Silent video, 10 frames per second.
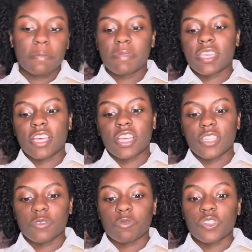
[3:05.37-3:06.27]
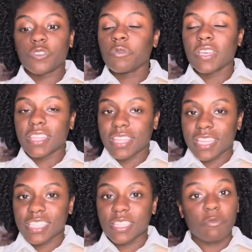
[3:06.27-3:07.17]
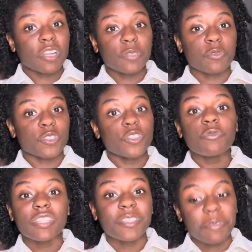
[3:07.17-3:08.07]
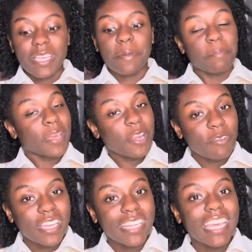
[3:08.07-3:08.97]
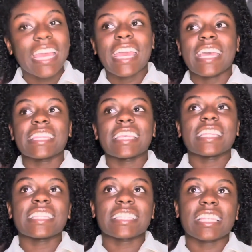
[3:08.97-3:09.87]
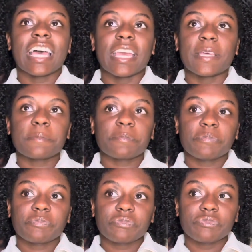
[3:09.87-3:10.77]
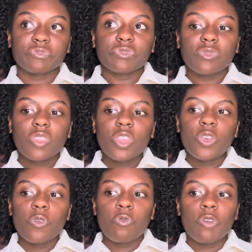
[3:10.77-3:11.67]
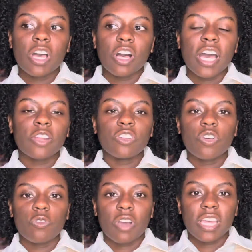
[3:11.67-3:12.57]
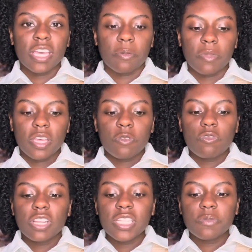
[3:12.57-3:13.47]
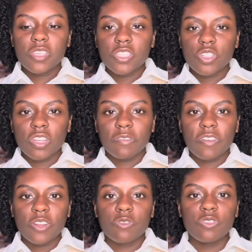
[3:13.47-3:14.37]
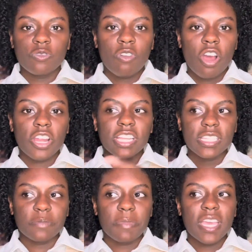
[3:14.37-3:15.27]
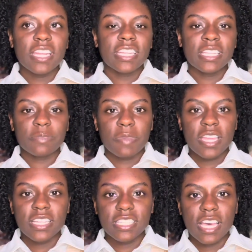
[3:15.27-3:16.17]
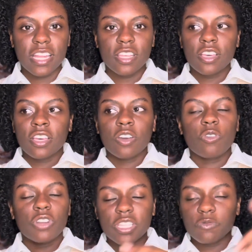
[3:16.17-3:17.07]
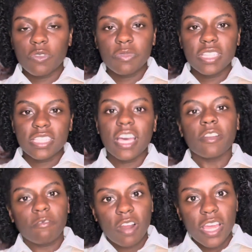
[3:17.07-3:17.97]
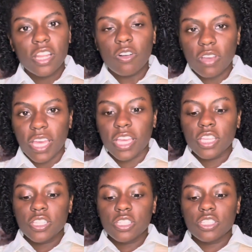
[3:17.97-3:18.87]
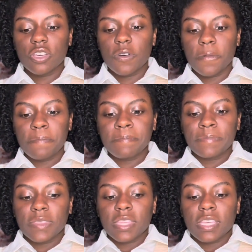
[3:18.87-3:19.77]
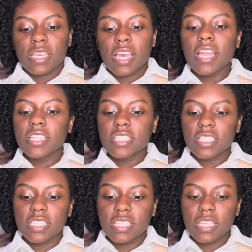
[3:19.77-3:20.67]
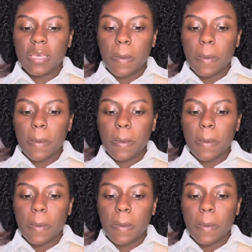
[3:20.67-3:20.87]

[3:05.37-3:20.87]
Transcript: because we're doing things that we're not supposed to do until we get married. And then it's like, well, I don't know who I am. But that's because you're trying to find who you are in this man, and this man is not, or this woman is not right. Okay, so kind of just